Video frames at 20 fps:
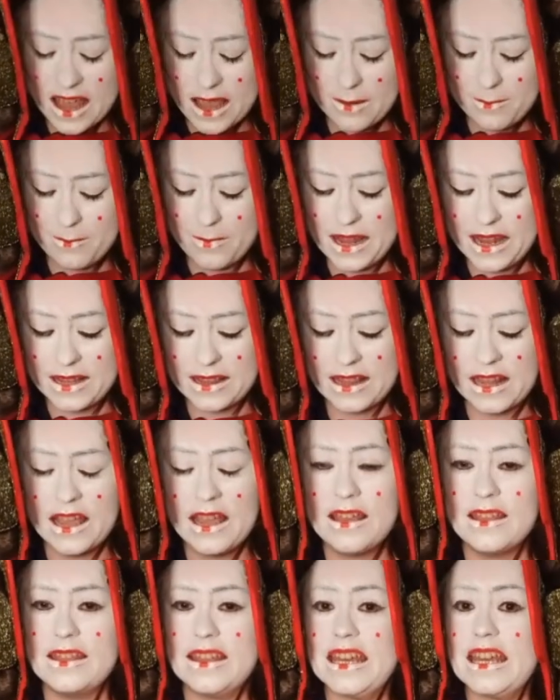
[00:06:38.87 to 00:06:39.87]
and made
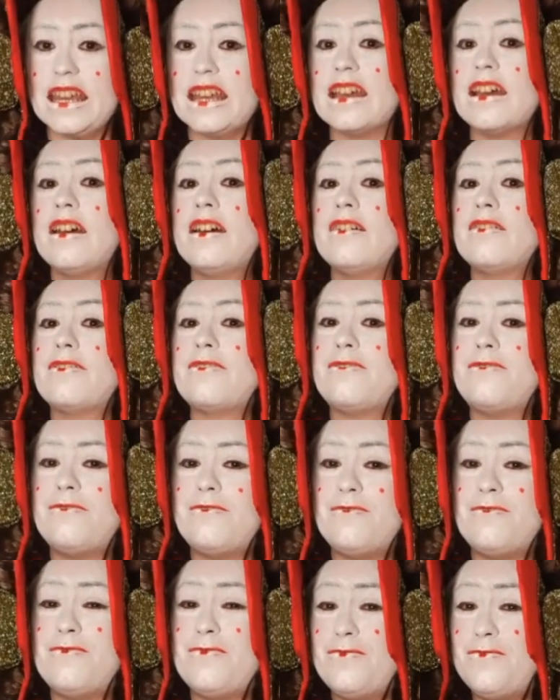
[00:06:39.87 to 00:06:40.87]
the
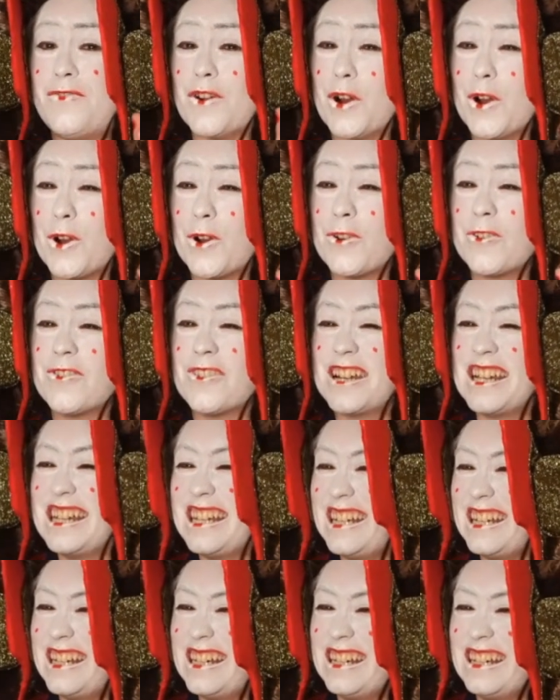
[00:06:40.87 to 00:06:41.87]

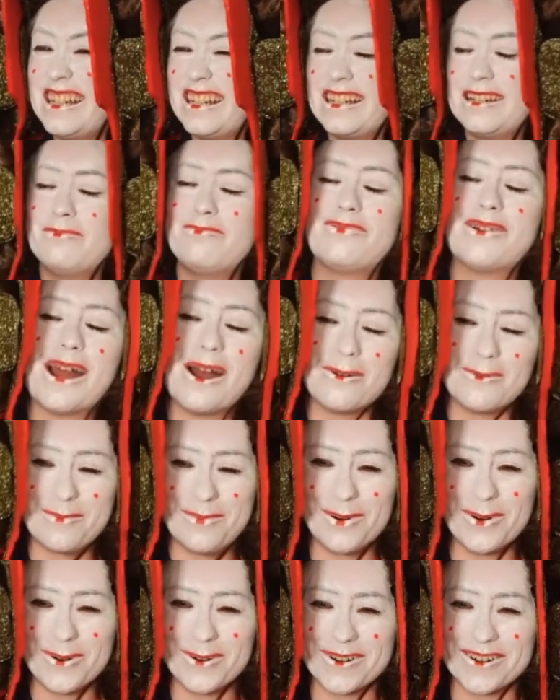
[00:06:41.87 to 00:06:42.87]
furry brown
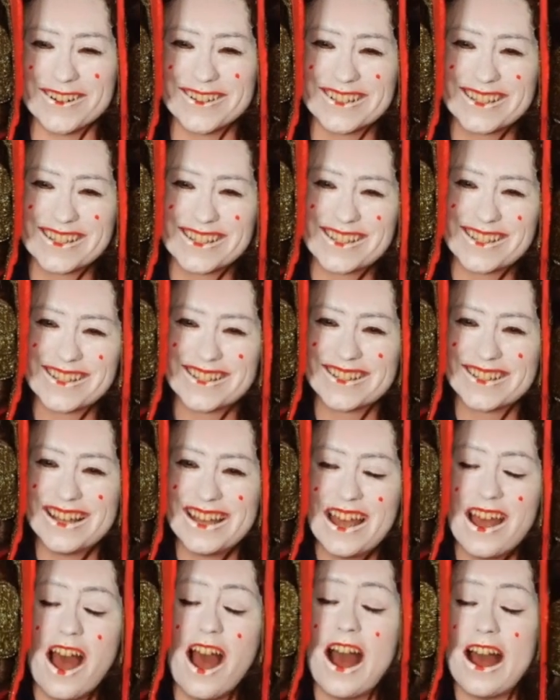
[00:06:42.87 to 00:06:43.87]
borders,
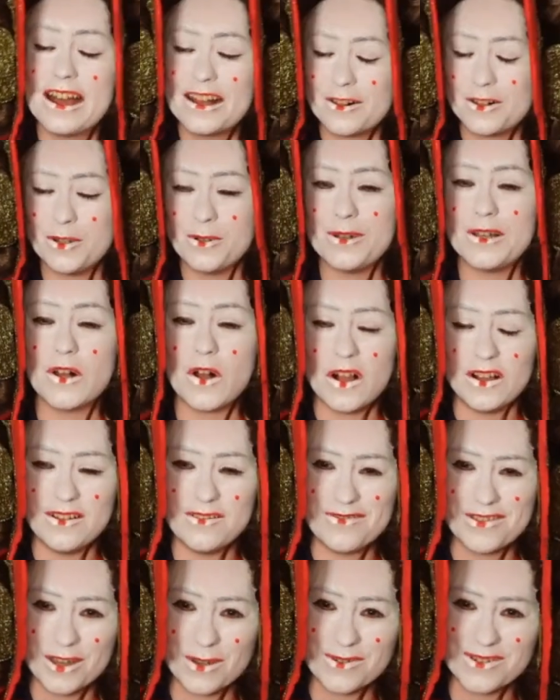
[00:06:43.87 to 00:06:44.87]
hot gluing all
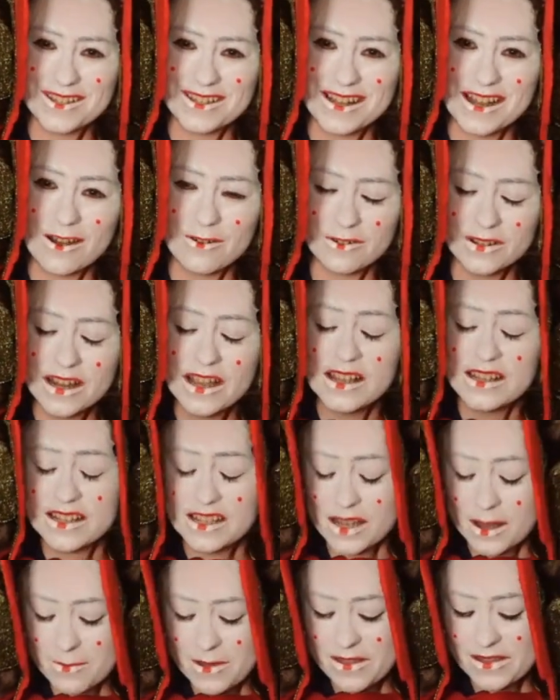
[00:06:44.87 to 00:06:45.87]
of those down.
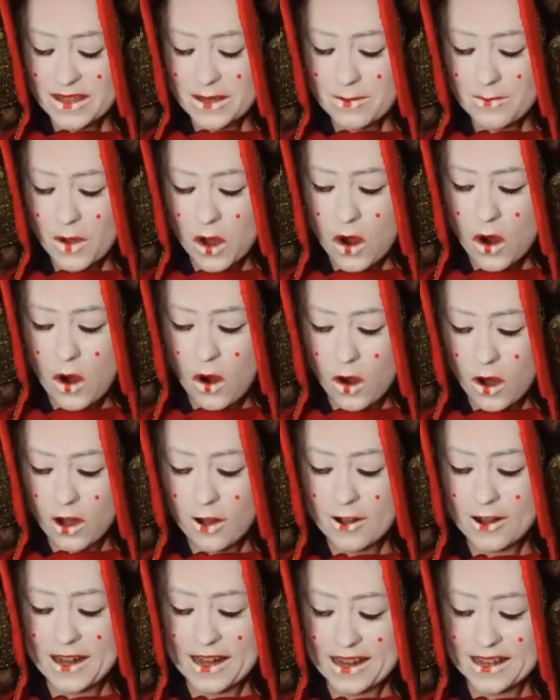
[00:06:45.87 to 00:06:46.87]
Some of them
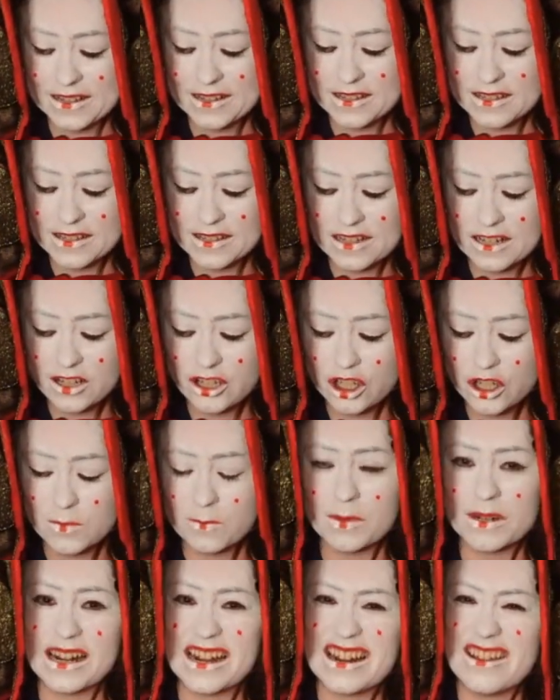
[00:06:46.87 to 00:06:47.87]
are hand stitched,
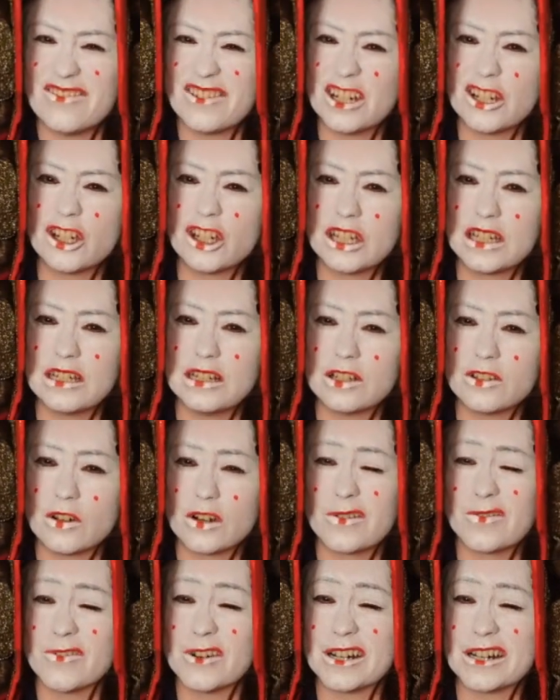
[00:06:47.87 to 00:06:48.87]
but I eventually
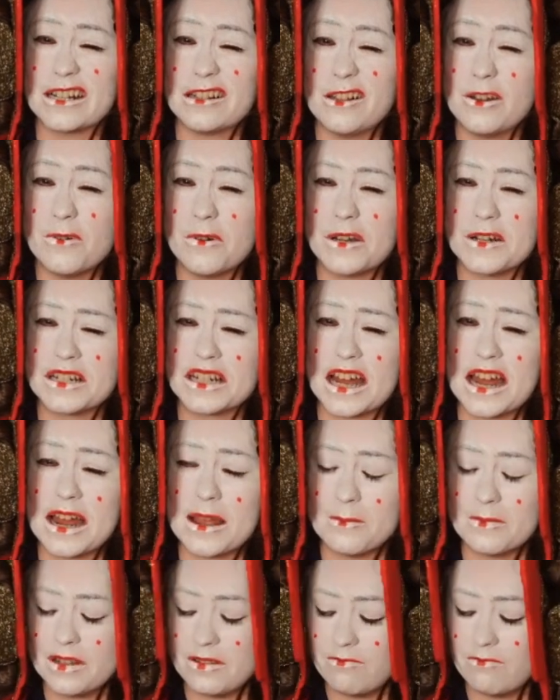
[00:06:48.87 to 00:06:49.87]
started running low on
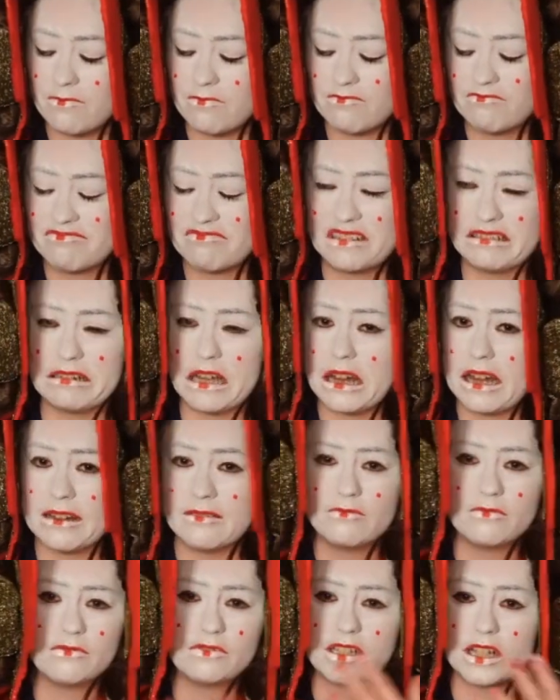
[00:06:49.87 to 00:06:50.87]
time and
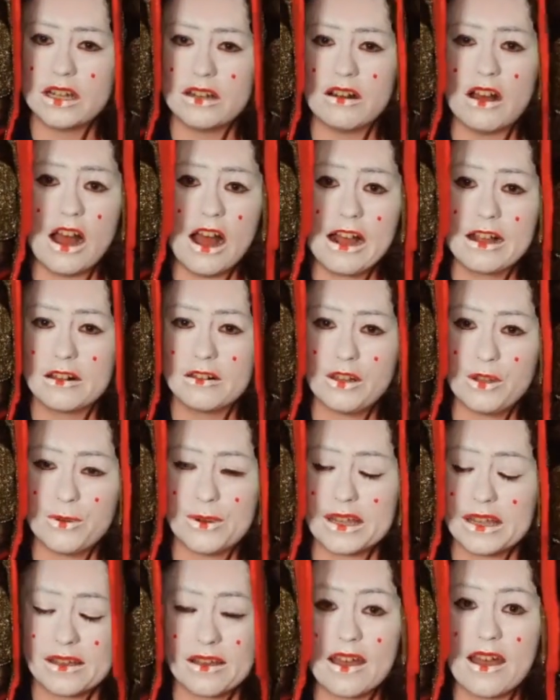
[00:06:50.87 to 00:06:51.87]
got to hot
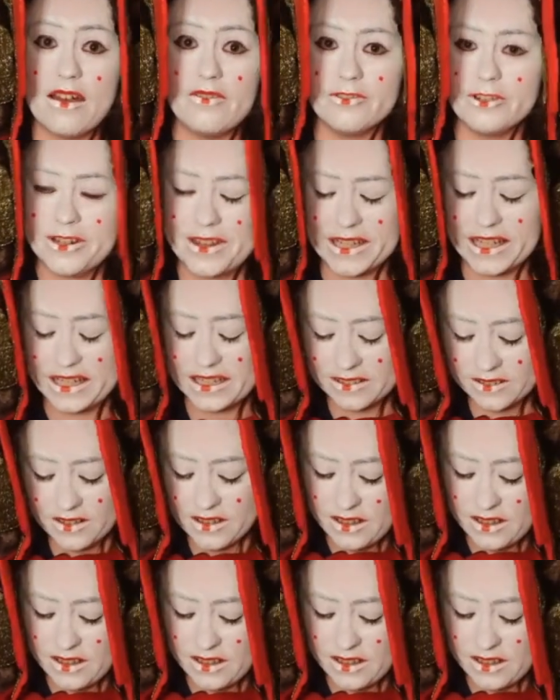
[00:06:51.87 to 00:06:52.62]
gluing everything.